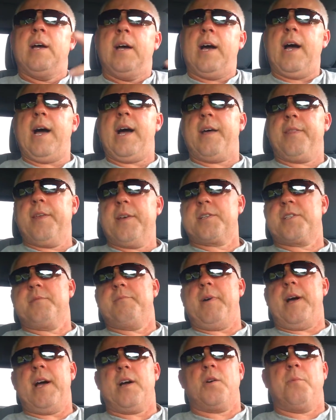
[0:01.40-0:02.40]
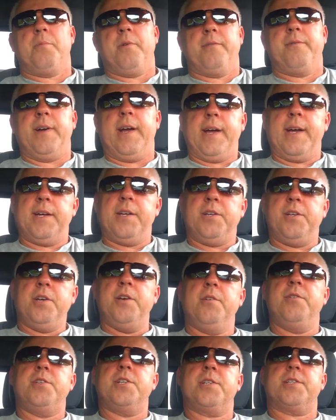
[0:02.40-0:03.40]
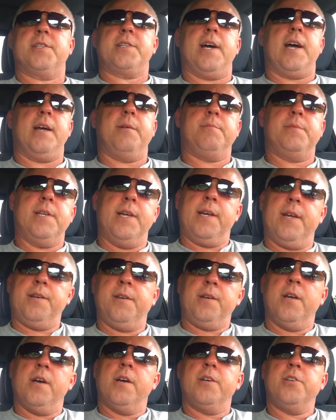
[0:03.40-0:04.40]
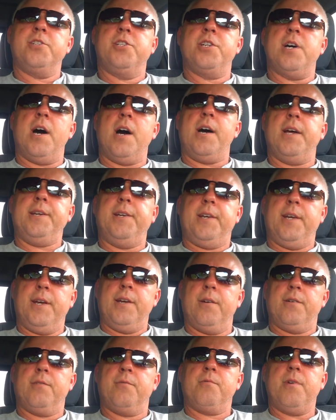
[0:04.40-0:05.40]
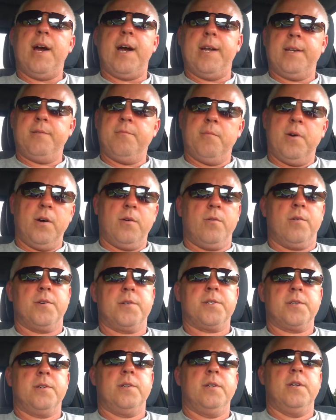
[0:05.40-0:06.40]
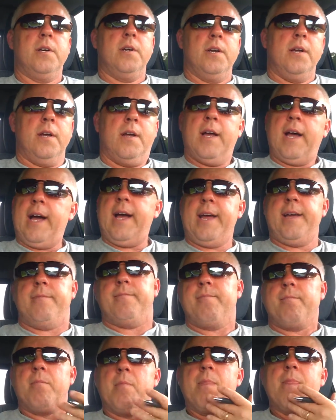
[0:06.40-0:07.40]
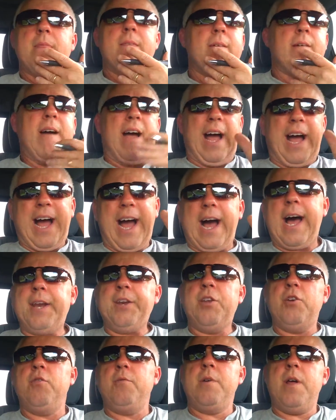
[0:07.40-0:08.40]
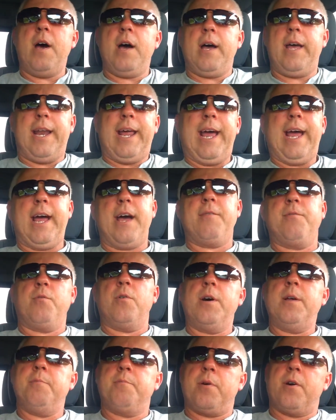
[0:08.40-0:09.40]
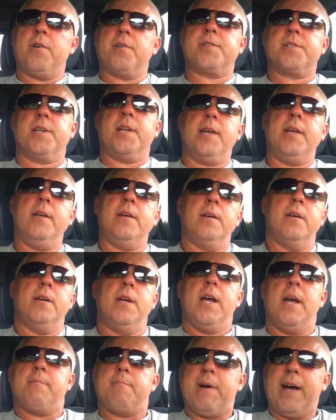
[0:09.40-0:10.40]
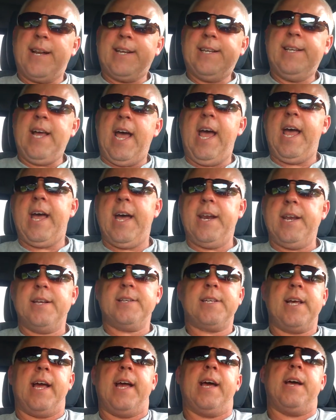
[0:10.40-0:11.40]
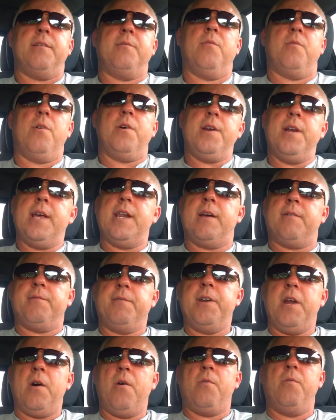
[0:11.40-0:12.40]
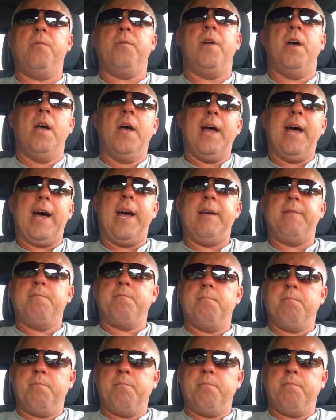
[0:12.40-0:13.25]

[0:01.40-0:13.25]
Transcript: Hi, this is Michael Pervat. You just typed in John Deere riding mowers. Hey, I do not have one personally. My dad has had one, and I've known a